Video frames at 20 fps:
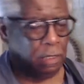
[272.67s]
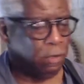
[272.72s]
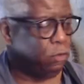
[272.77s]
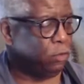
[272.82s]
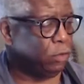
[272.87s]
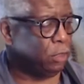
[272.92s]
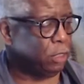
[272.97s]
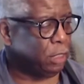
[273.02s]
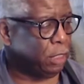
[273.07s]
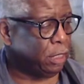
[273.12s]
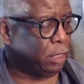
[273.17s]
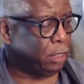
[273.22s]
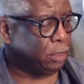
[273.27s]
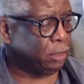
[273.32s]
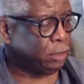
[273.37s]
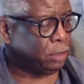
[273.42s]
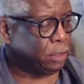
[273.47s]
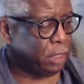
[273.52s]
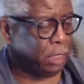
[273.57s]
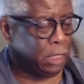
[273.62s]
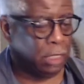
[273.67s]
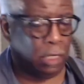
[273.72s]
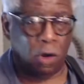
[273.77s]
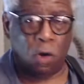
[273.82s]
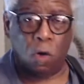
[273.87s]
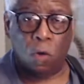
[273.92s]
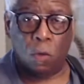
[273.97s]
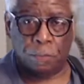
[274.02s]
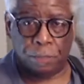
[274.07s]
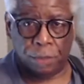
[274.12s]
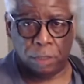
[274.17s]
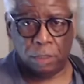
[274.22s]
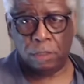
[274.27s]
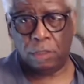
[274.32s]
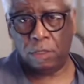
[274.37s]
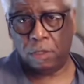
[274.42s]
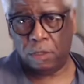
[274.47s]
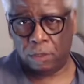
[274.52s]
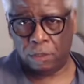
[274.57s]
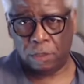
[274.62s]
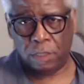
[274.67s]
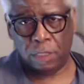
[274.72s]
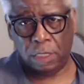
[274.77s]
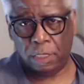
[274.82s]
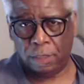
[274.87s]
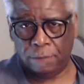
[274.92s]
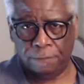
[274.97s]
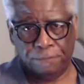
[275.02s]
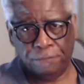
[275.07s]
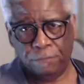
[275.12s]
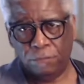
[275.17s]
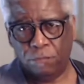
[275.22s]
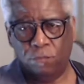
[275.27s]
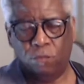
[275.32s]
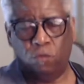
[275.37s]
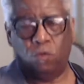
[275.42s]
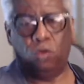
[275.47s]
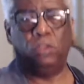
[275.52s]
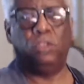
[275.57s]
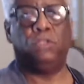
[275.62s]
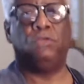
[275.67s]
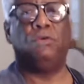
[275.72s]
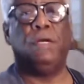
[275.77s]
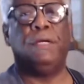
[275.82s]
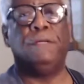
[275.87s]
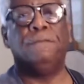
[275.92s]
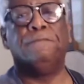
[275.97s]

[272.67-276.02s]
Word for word: or the D open on the fourth string.